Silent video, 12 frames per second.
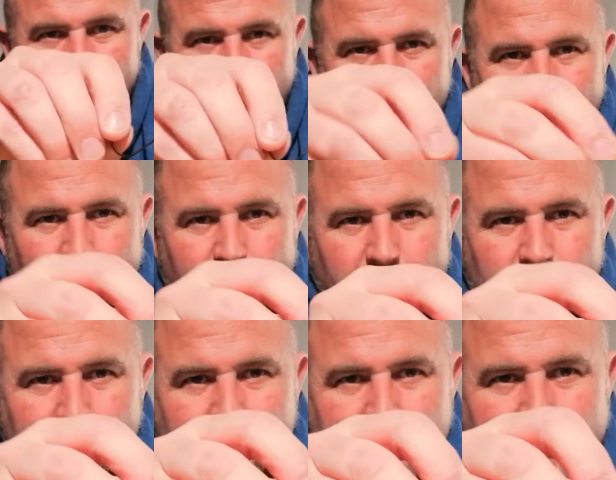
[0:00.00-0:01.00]
I don't know if you
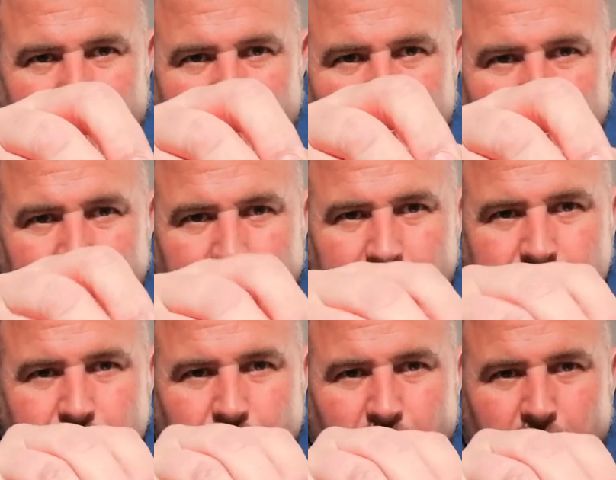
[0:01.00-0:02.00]
can just see,
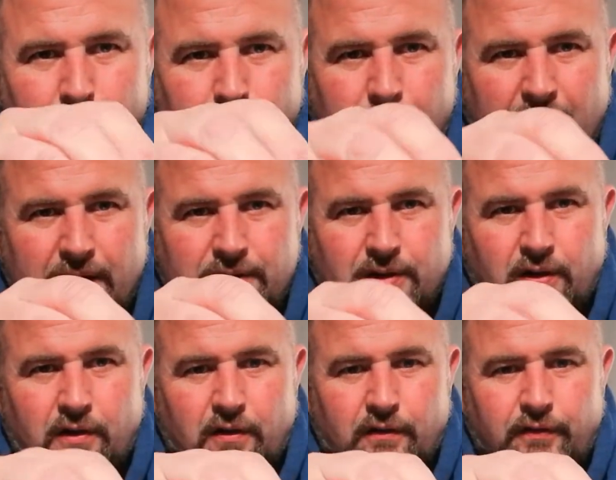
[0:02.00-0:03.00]
it's got a bit
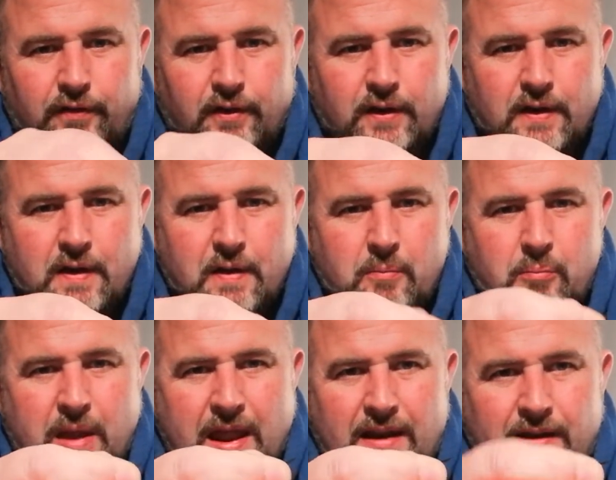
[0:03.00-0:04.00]
of
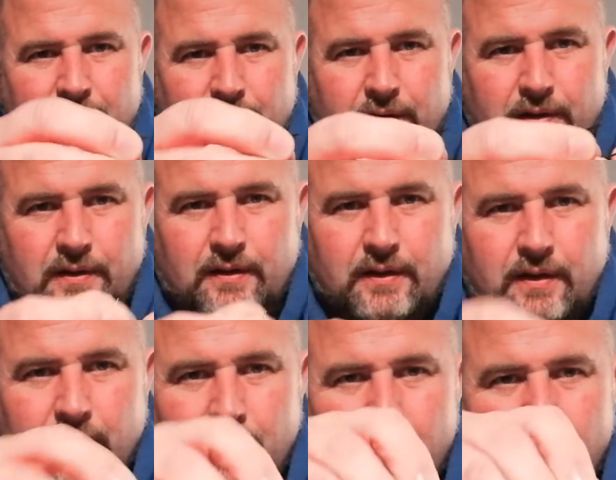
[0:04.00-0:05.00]
bend.
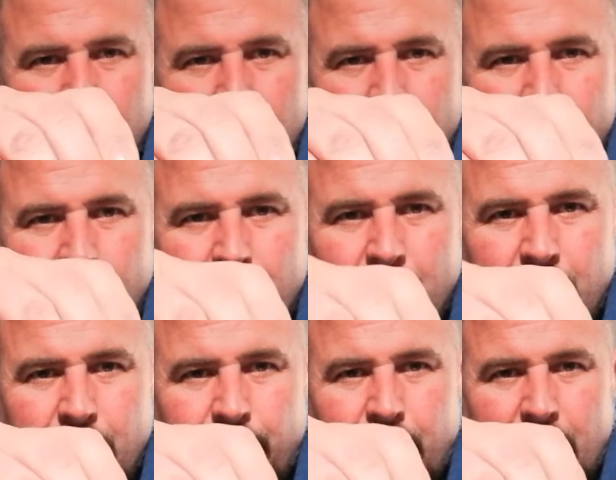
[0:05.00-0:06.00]

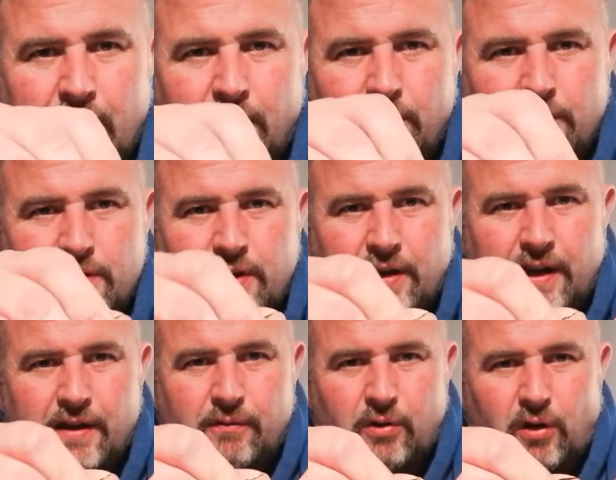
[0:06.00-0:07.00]
And if the hook's stuck
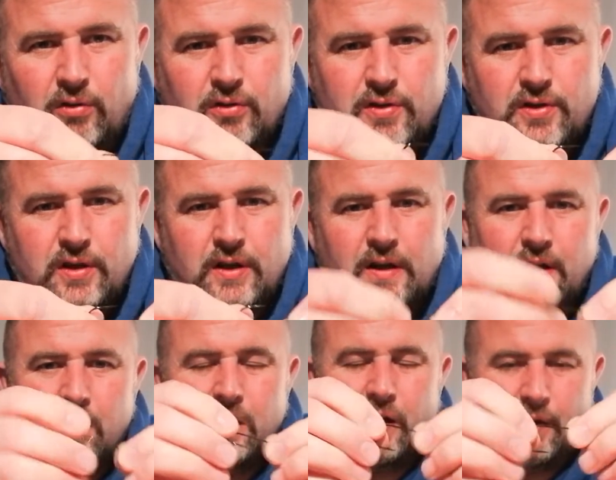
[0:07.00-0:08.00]
in the rocks,
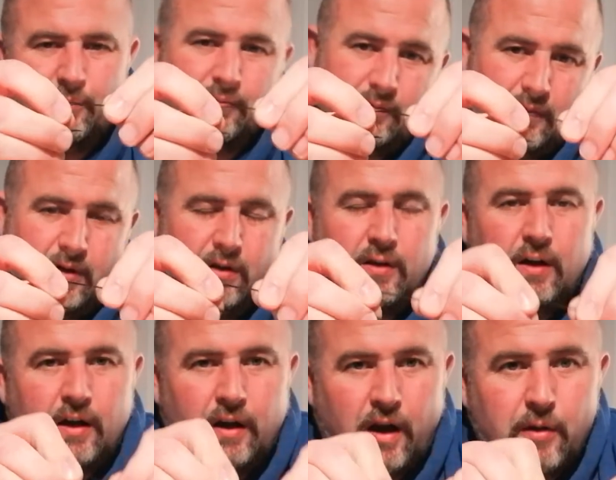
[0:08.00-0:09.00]
I'm
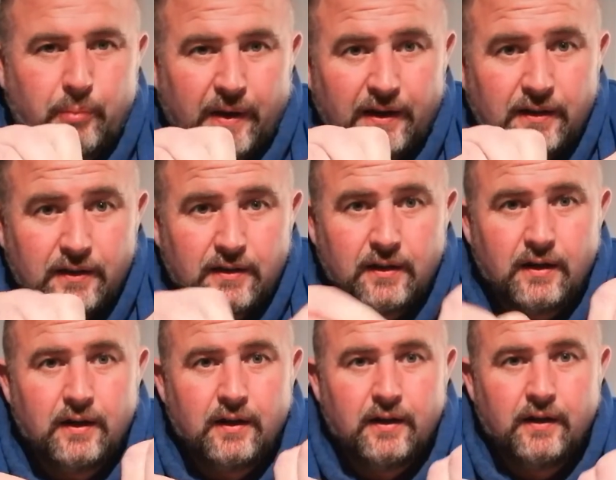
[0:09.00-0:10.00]
hoping
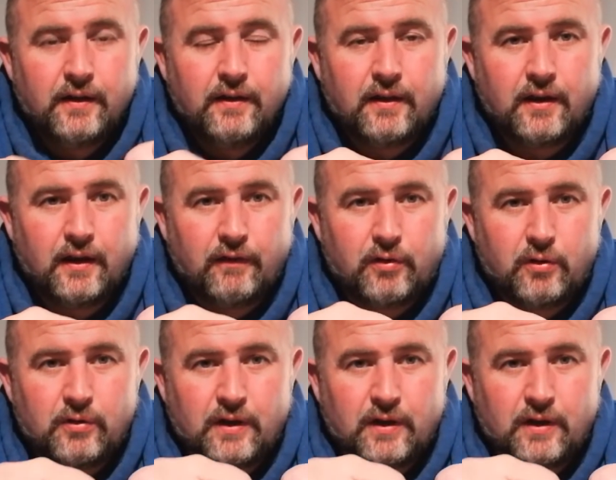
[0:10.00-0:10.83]
that if you were